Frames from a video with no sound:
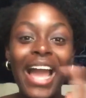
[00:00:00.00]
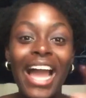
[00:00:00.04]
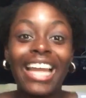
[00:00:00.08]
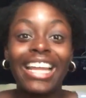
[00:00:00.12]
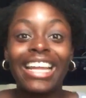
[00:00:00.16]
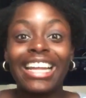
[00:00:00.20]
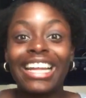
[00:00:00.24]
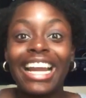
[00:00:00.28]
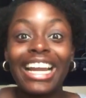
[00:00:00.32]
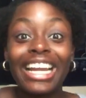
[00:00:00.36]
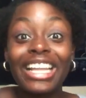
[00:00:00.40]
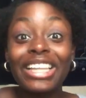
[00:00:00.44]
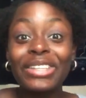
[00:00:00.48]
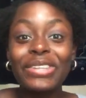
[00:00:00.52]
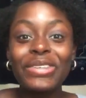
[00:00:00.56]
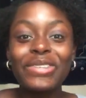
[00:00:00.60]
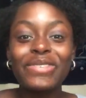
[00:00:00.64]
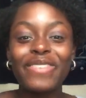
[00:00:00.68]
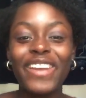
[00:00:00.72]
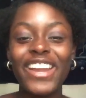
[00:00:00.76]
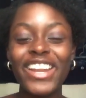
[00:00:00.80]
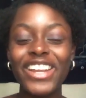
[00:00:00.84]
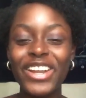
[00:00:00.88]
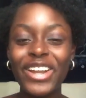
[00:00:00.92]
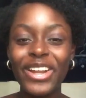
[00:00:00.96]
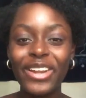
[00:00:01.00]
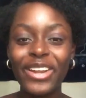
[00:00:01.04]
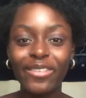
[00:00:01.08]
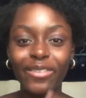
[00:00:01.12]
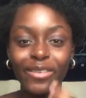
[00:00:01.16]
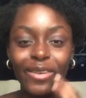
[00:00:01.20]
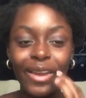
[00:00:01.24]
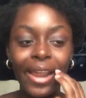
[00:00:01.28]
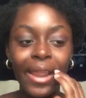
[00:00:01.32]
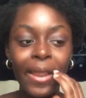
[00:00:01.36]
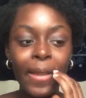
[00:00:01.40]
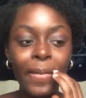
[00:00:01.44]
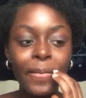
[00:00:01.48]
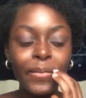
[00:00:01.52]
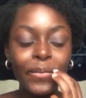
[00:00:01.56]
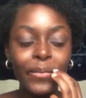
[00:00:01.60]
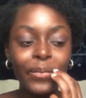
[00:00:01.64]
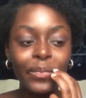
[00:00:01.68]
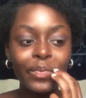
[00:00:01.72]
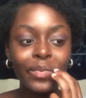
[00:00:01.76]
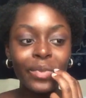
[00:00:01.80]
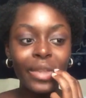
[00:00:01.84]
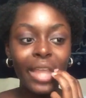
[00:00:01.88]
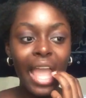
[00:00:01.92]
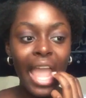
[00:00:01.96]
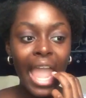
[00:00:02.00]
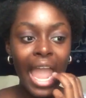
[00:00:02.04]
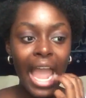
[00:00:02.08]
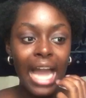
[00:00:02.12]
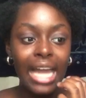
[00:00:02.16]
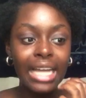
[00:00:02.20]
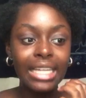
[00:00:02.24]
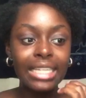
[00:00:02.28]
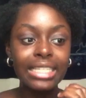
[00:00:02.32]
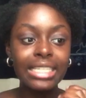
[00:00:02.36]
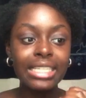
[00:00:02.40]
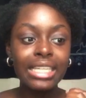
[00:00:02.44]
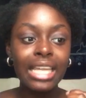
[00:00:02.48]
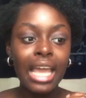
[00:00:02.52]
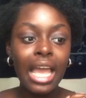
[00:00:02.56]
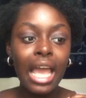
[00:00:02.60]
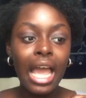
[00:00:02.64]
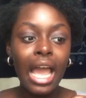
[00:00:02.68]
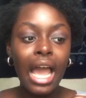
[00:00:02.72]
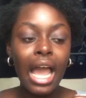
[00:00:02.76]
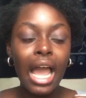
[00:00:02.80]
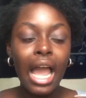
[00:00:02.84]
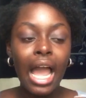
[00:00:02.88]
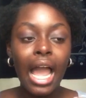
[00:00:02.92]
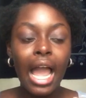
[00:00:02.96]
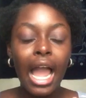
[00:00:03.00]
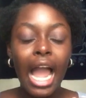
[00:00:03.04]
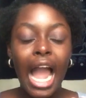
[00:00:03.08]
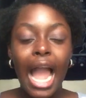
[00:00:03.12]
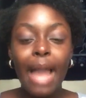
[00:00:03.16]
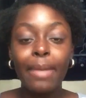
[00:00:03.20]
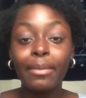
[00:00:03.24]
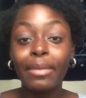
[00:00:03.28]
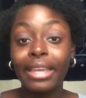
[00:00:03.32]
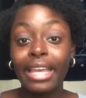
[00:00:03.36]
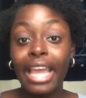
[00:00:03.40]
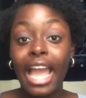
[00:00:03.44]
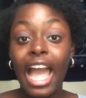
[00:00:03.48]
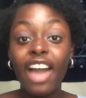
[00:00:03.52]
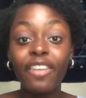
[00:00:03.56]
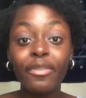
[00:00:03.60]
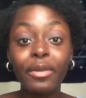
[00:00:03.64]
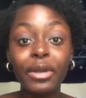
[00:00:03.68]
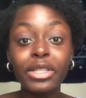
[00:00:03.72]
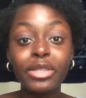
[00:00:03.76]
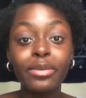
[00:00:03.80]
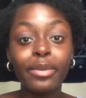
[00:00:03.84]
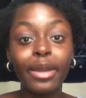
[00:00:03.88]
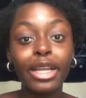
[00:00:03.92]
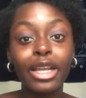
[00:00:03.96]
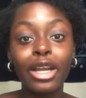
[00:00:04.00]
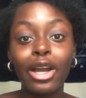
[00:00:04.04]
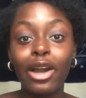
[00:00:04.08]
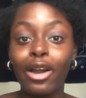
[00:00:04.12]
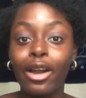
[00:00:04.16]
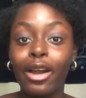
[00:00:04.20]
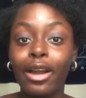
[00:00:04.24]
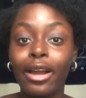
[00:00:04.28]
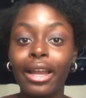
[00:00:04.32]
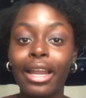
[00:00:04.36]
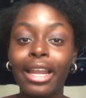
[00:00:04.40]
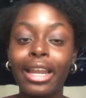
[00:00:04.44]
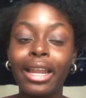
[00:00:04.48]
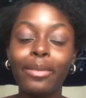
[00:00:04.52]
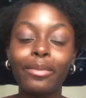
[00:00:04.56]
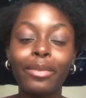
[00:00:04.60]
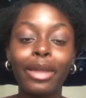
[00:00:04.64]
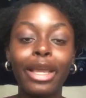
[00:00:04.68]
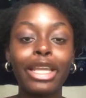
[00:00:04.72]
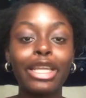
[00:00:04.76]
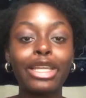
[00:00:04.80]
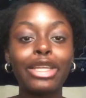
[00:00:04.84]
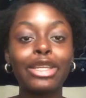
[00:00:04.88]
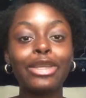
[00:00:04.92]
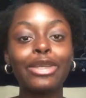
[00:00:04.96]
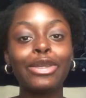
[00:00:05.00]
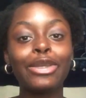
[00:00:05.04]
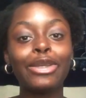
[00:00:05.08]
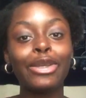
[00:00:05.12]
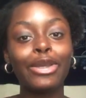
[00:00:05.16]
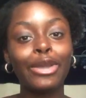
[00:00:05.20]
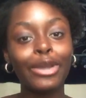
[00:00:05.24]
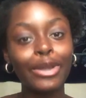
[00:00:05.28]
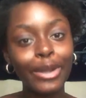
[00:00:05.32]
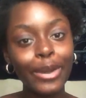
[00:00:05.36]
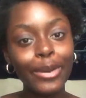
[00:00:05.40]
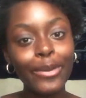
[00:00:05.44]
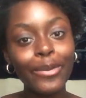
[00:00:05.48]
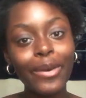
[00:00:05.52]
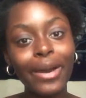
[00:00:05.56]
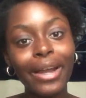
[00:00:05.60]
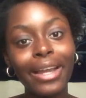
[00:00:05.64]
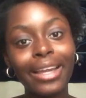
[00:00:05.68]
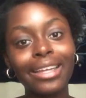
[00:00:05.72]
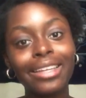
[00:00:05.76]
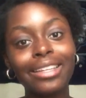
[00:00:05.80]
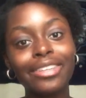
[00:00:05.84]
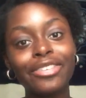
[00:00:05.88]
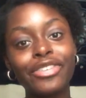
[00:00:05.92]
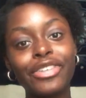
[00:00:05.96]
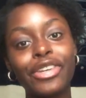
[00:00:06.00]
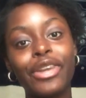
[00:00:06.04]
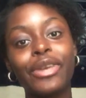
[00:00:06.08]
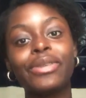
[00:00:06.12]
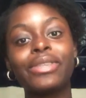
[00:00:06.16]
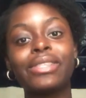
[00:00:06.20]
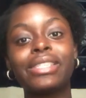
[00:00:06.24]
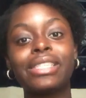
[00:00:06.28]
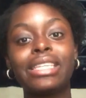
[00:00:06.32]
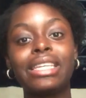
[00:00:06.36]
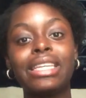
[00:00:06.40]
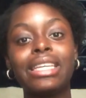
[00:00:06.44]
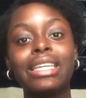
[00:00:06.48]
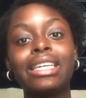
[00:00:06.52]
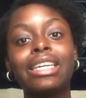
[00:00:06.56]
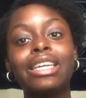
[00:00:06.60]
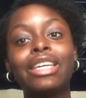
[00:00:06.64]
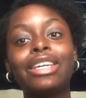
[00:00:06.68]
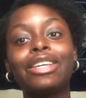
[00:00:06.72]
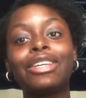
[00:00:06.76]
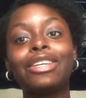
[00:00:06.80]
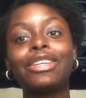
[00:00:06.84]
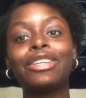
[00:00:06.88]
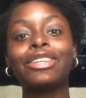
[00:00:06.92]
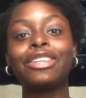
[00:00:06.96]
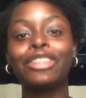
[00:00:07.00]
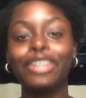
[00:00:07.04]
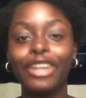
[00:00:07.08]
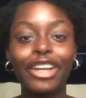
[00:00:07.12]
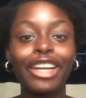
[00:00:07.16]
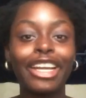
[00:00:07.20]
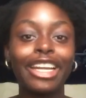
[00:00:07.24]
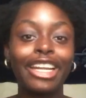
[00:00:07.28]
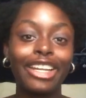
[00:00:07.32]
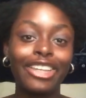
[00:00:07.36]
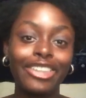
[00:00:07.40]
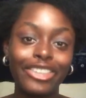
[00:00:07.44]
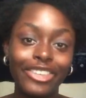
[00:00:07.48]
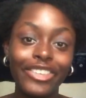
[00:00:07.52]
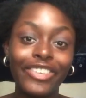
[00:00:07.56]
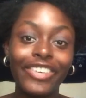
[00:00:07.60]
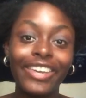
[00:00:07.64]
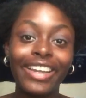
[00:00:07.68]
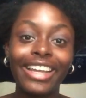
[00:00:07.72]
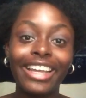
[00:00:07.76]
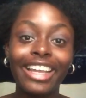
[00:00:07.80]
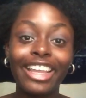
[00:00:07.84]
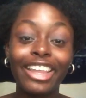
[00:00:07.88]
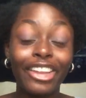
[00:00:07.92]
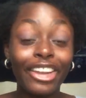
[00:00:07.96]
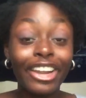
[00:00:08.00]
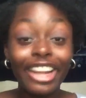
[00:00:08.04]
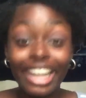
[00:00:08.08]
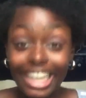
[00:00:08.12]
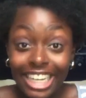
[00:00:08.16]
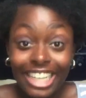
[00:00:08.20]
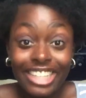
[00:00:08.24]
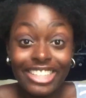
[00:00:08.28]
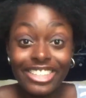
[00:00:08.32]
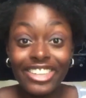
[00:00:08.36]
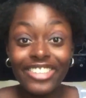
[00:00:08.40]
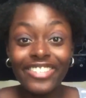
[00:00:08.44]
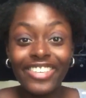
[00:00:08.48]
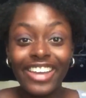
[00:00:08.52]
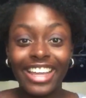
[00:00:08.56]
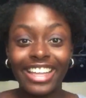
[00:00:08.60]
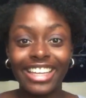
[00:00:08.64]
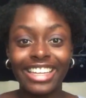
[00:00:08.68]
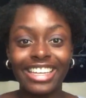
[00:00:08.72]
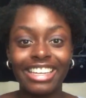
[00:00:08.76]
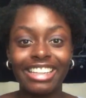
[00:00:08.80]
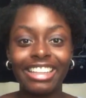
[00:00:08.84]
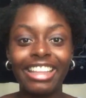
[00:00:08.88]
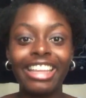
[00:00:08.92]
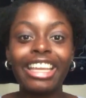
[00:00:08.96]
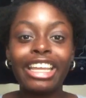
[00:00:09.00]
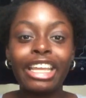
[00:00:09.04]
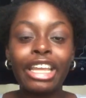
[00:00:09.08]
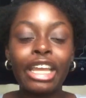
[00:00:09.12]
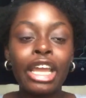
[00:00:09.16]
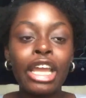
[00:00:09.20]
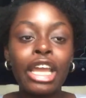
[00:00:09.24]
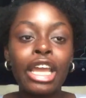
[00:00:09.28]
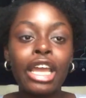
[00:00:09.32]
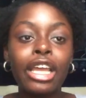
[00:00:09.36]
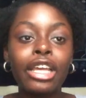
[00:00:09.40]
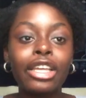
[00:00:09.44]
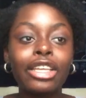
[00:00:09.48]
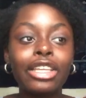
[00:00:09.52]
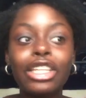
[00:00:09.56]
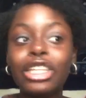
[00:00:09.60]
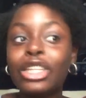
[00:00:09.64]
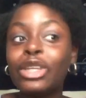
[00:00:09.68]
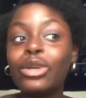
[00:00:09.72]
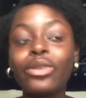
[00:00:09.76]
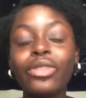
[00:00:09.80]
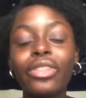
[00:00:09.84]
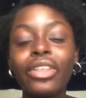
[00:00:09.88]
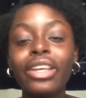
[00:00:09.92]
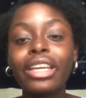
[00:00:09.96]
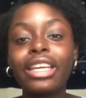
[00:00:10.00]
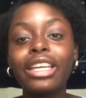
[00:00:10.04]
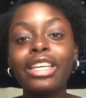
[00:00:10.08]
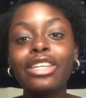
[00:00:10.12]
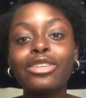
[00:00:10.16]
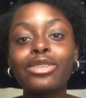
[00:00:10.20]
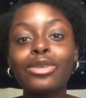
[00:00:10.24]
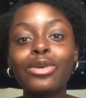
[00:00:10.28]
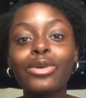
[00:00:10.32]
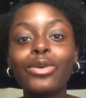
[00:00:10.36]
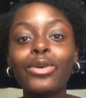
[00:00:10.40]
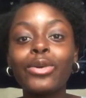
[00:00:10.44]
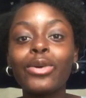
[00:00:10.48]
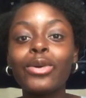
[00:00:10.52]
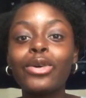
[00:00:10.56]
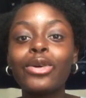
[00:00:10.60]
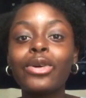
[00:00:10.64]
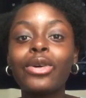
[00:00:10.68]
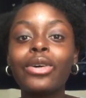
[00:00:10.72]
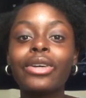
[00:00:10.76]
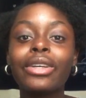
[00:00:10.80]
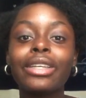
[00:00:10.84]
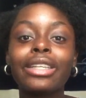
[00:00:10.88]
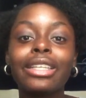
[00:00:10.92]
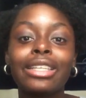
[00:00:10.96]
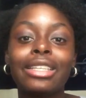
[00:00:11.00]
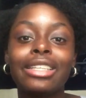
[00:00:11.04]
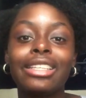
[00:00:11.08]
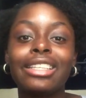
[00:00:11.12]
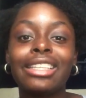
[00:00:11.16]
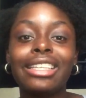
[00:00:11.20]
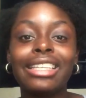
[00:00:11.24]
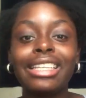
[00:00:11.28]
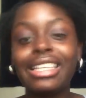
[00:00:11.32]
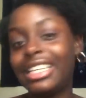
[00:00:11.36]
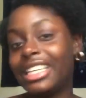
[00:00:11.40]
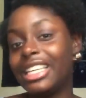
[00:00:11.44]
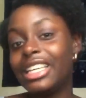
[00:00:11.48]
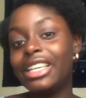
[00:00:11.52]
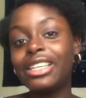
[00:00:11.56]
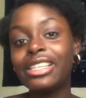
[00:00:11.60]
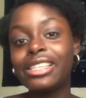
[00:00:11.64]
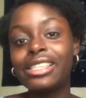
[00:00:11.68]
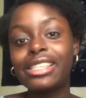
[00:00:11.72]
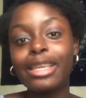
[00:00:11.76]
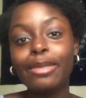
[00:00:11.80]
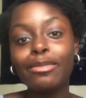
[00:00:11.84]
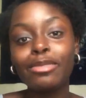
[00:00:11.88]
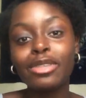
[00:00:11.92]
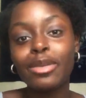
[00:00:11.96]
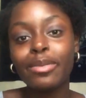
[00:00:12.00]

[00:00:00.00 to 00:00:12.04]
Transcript: can kind of lose my nerve, right? And I'm halfway to my car, and I'm you know what, Chelsea, you're gonna do it. You're gonna do it. You think he's cool, he seems